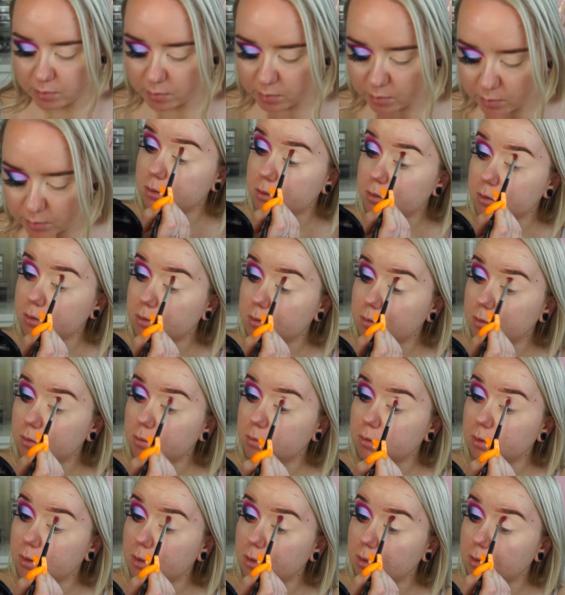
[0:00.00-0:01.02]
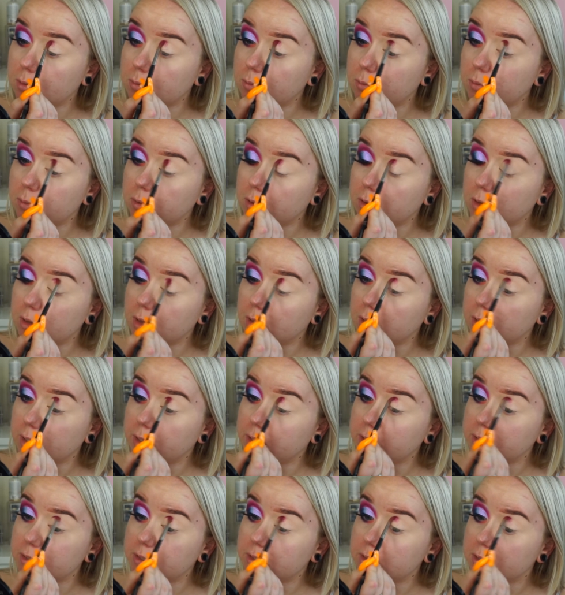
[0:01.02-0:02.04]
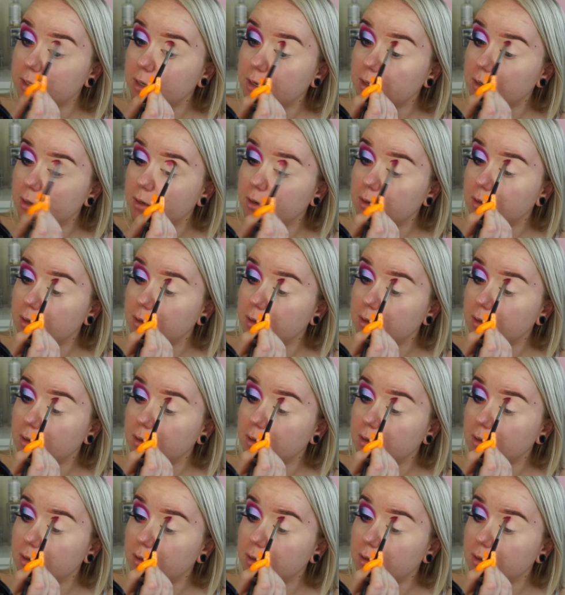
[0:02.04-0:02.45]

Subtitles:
So I'm going to place that